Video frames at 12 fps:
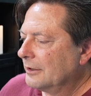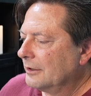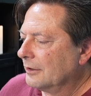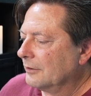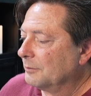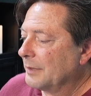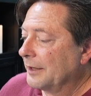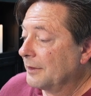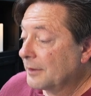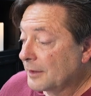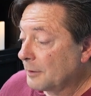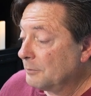of my
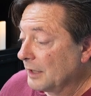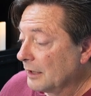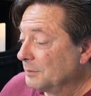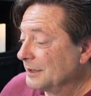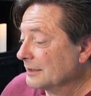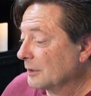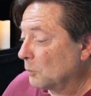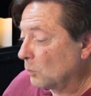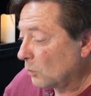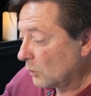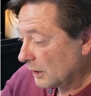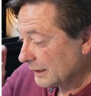thumbnail because I
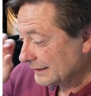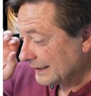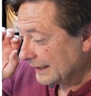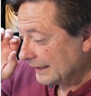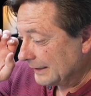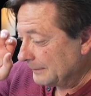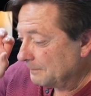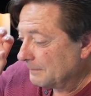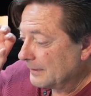want a